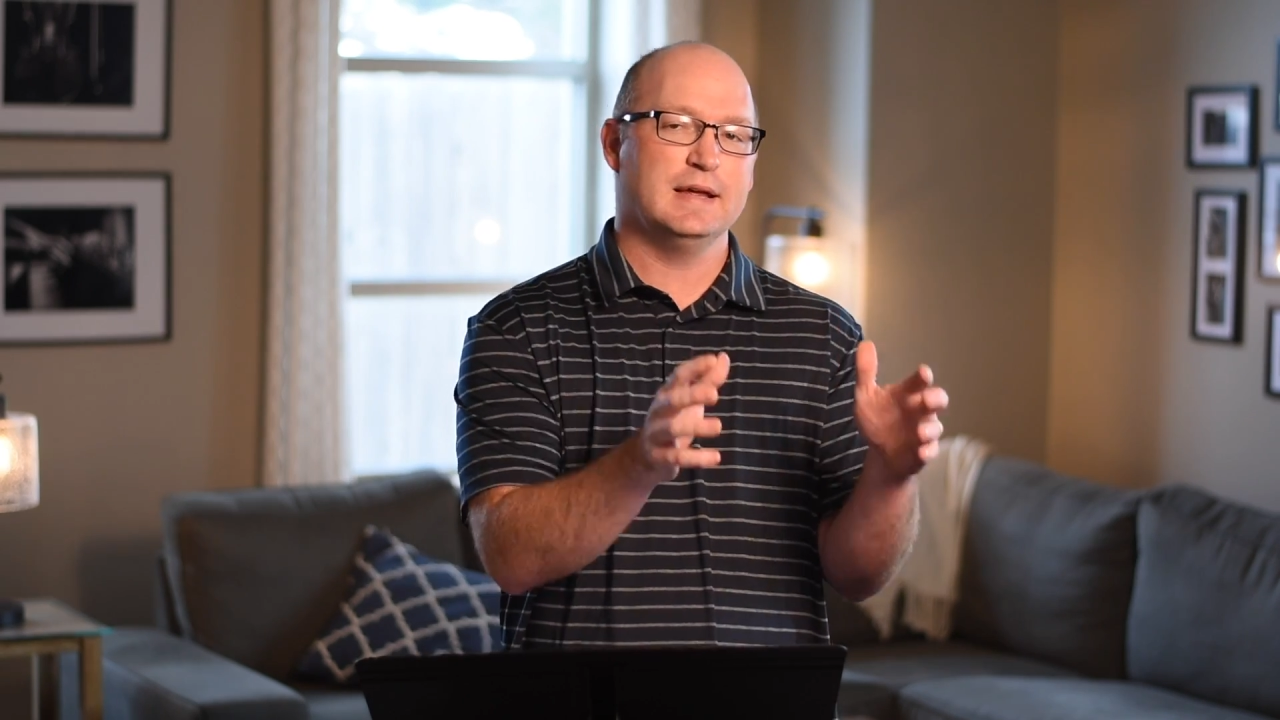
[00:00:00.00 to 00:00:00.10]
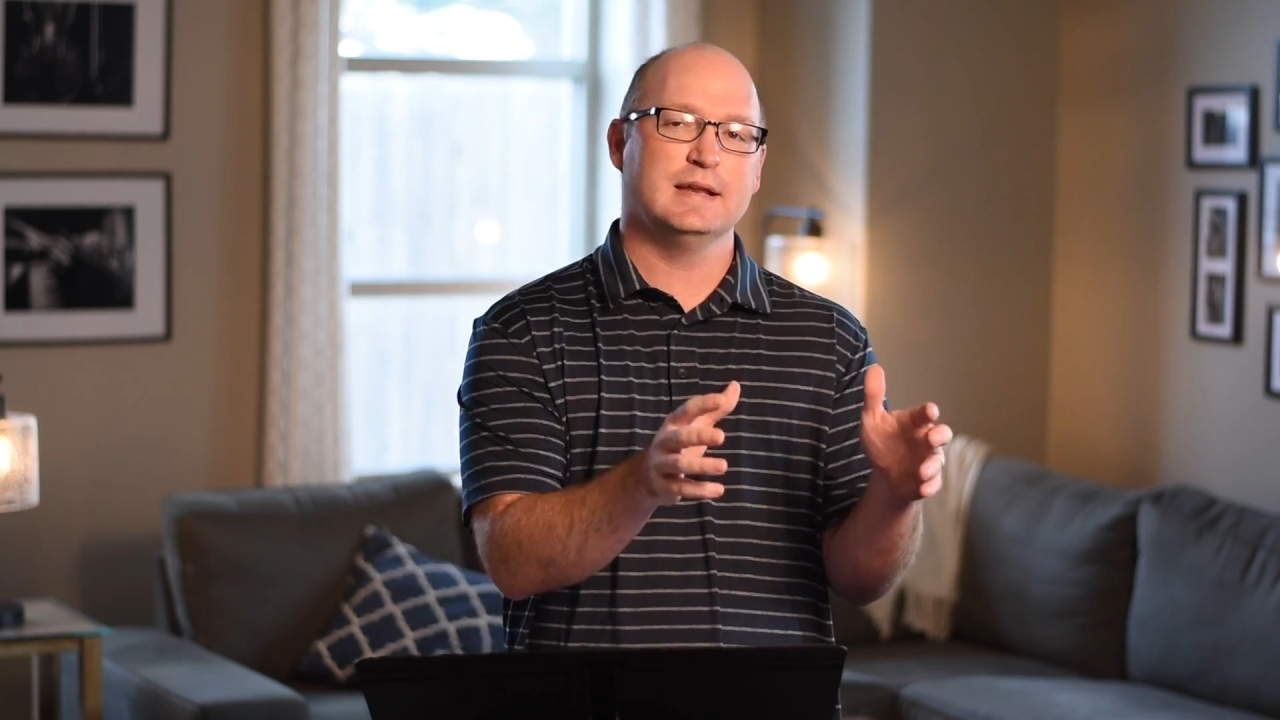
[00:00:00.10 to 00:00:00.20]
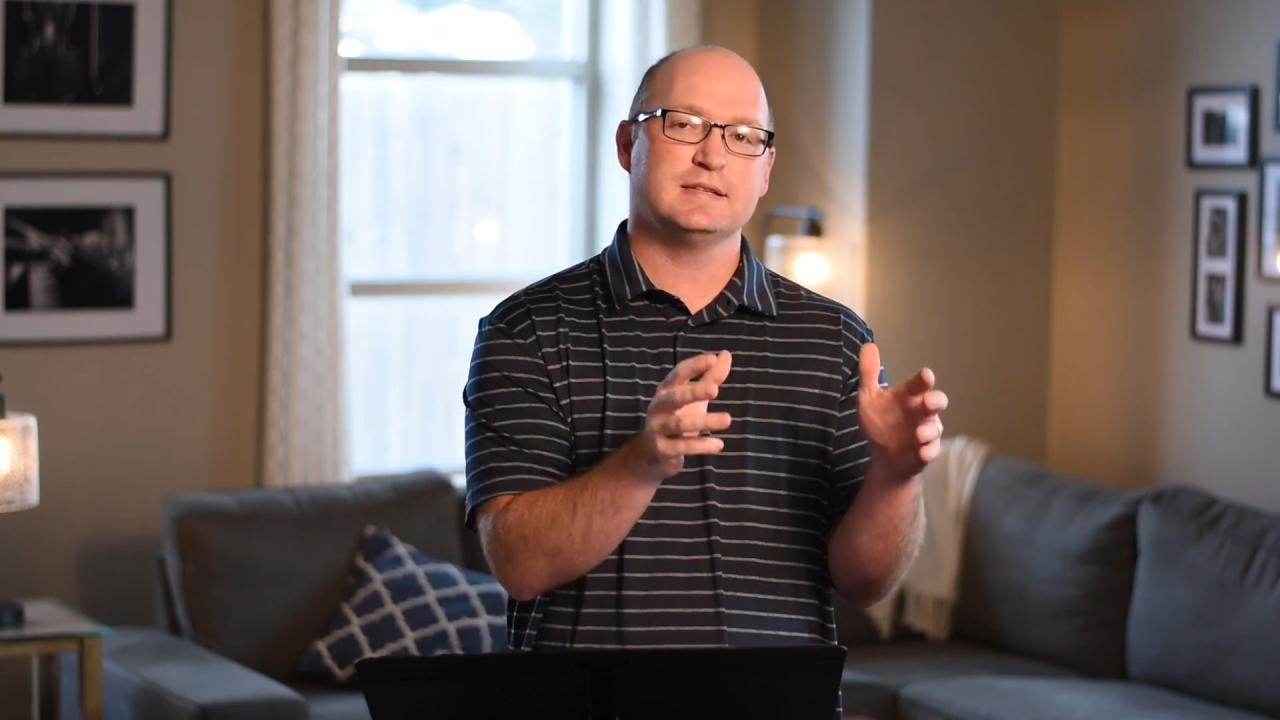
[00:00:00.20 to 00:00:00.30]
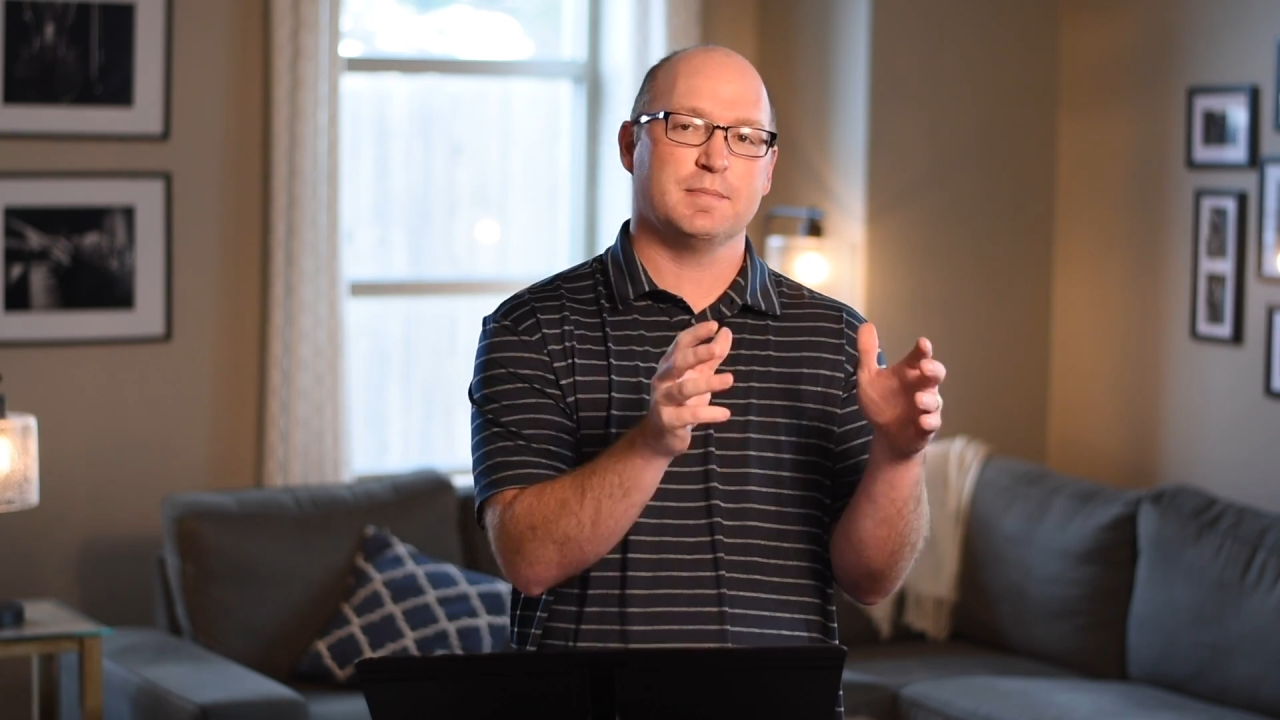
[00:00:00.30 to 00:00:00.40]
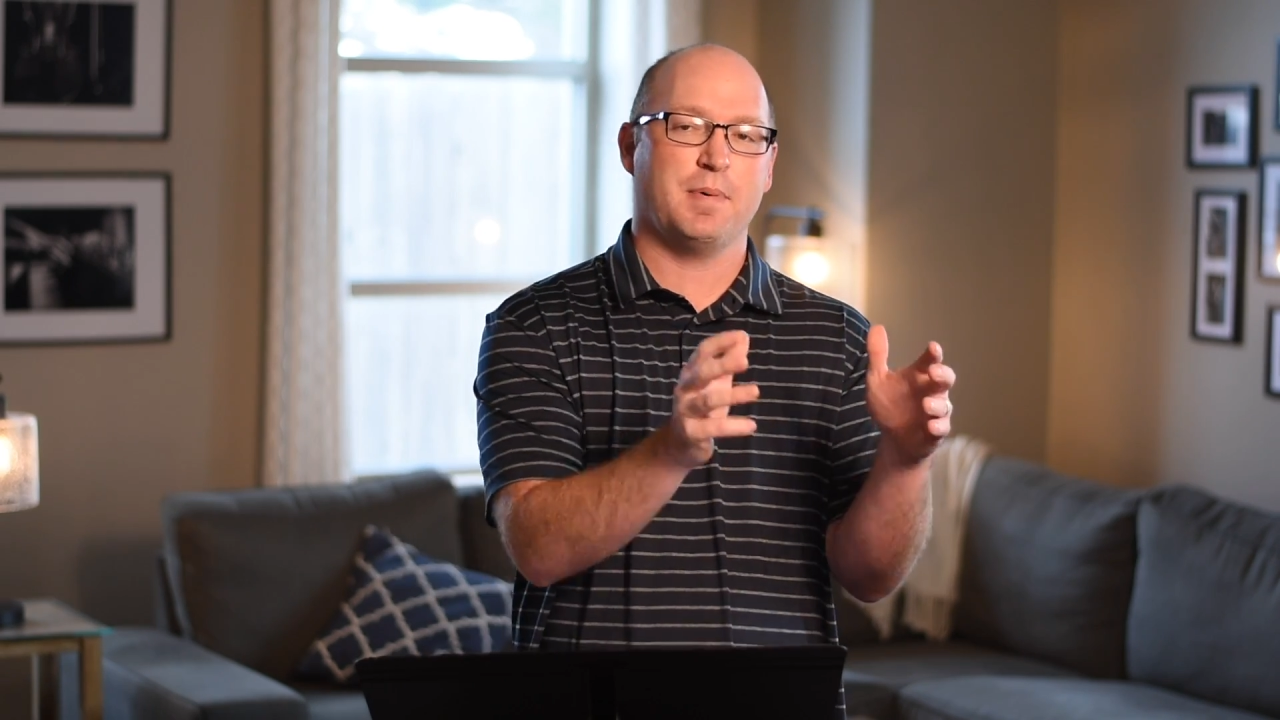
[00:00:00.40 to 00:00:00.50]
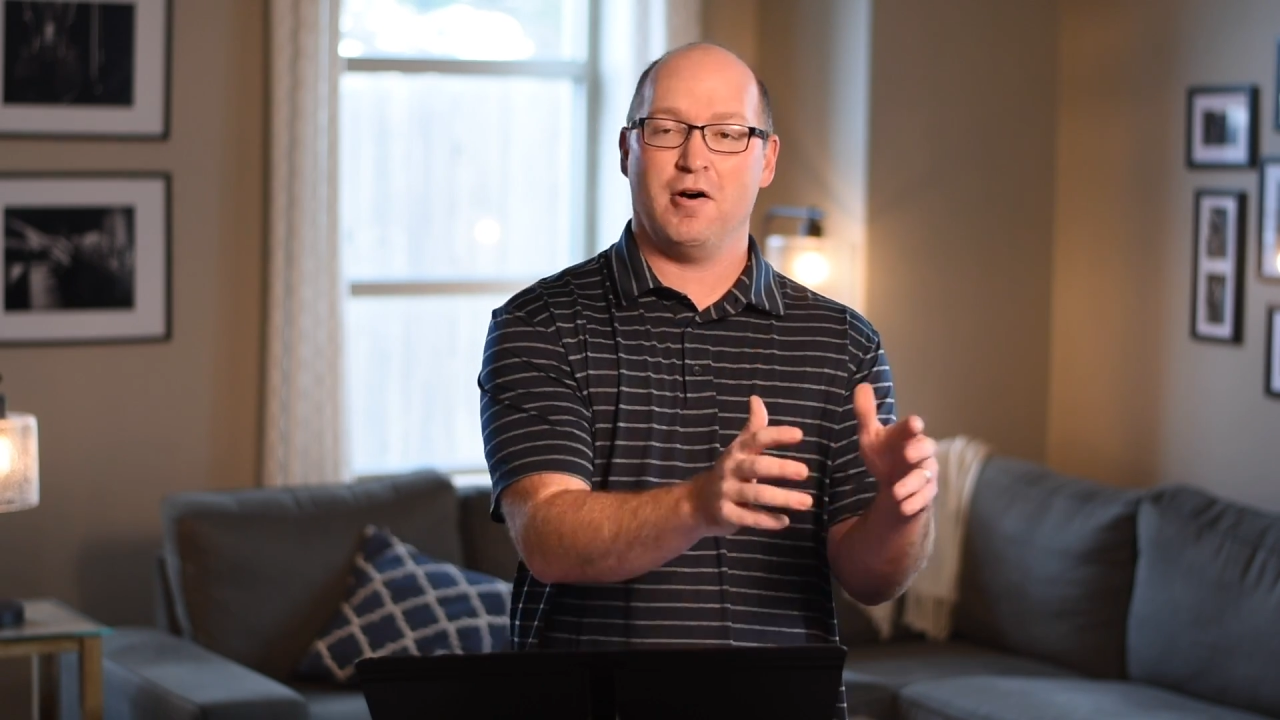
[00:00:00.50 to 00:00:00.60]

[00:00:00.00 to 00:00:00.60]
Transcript: into